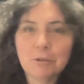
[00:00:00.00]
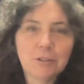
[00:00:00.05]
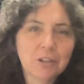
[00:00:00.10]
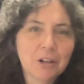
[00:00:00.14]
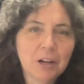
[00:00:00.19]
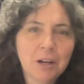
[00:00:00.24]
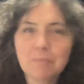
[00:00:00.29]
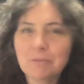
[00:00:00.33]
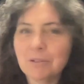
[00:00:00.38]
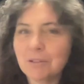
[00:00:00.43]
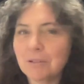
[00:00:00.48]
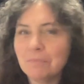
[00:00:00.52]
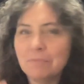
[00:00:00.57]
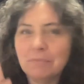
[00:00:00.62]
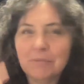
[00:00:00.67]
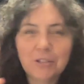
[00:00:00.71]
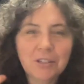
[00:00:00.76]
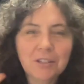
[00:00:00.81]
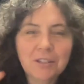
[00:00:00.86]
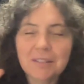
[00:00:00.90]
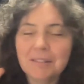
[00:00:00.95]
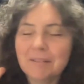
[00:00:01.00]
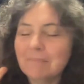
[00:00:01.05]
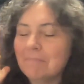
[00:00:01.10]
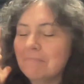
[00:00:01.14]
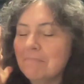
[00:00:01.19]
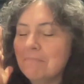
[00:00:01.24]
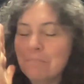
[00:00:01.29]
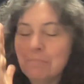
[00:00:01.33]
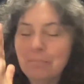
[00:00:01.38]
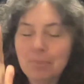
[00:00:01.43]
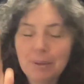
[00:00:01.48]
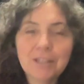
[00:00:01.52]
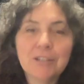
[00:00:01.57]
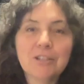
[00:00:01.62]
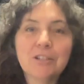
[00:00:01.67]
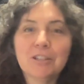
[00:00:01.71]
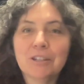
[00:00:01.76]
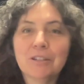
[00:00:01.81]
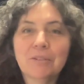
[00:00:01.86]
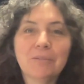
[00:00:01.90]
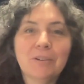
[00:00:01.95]
and I'm just
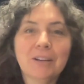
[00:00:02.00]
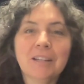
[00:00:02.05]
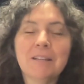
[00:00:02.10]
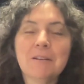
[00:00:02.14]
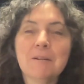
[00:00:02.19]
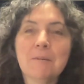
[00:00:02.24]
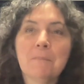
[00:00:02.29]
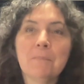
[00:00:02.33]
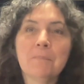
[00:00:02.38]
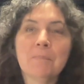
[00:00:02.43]
bitching, right?